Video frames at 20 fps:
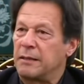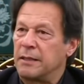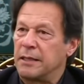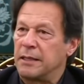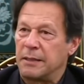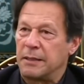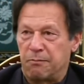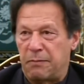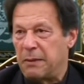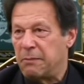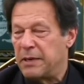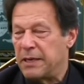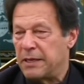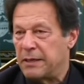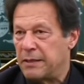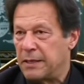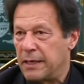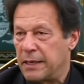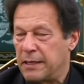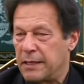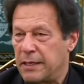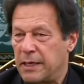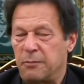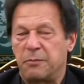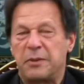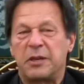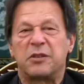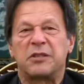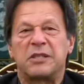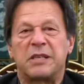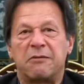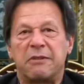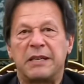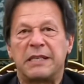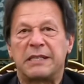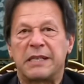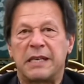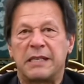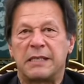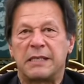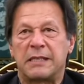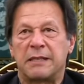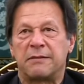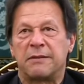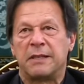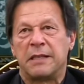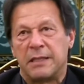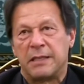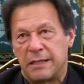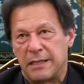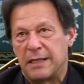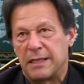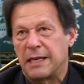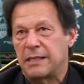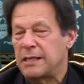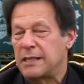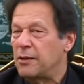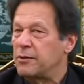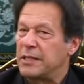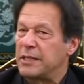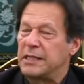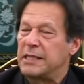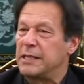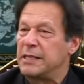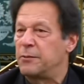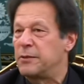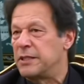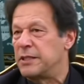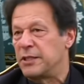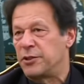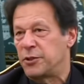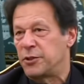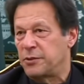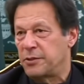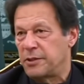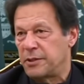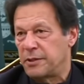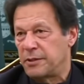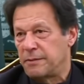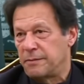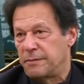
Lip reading: in public right now because they're very sensitive. That's how they deal with issues.